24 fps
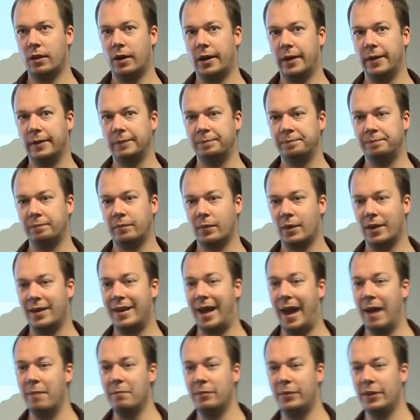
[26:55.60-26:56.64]
um,
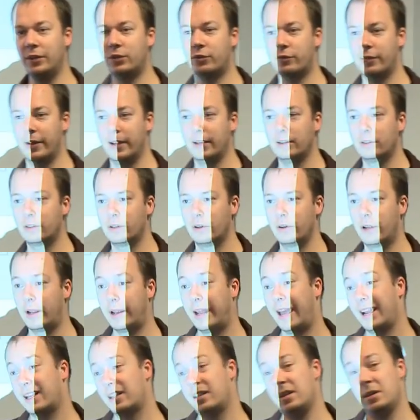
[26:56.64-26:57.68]
an empty string, so that
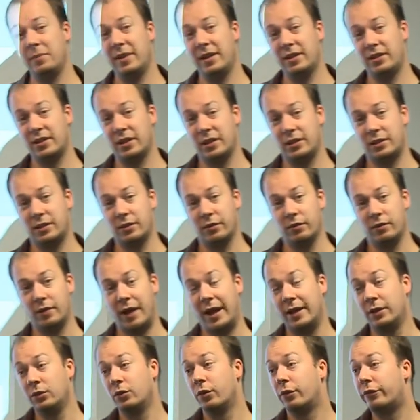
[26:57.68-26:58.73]
actually means it's an
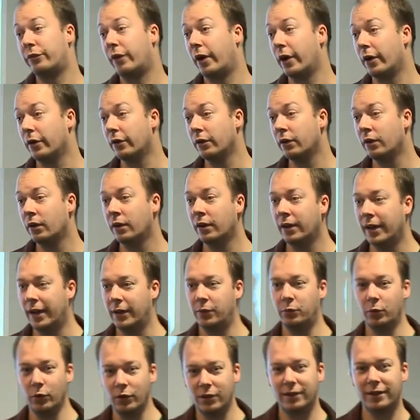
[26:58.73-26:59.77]
end of file,
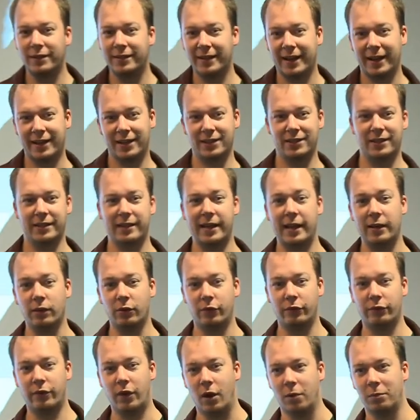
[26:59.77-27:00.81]
it wouldn't detect as an end
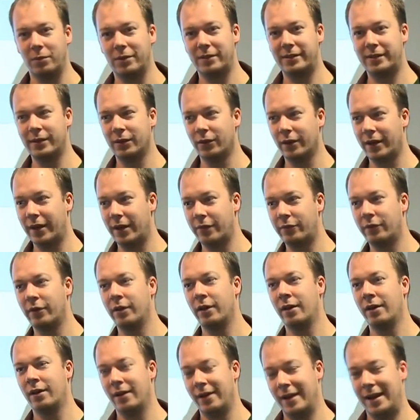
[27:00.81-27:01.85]
of file, but still give
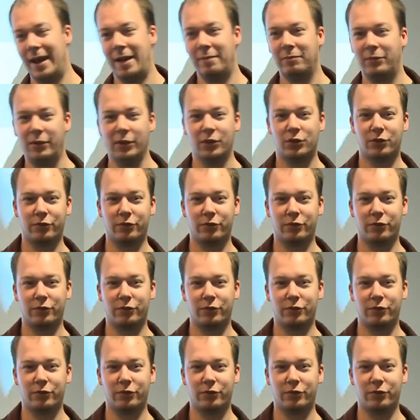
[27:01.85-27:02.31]
an empty